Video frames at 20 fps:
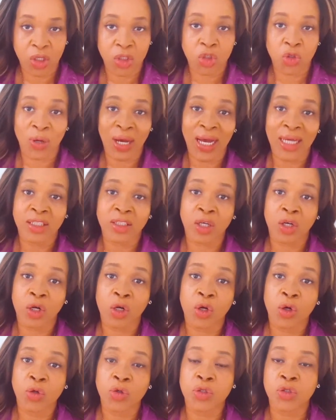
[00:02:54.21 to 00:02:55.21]
to as
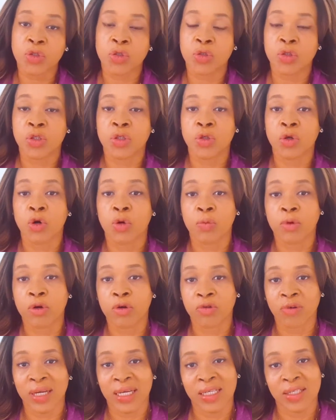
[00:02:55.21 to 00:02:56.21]
close to the normal
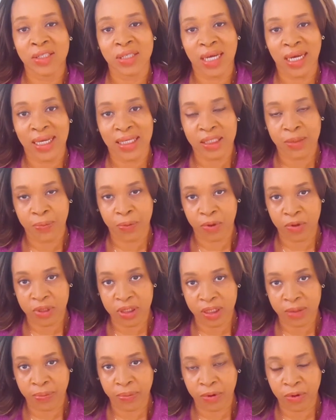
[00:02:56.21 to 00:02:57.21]
range as
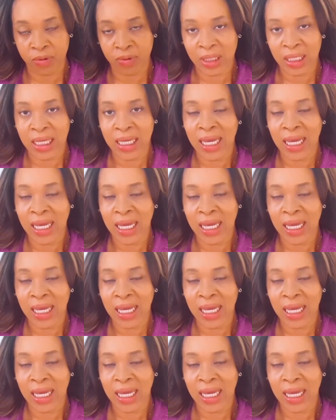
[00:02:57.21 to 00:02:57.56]
possible.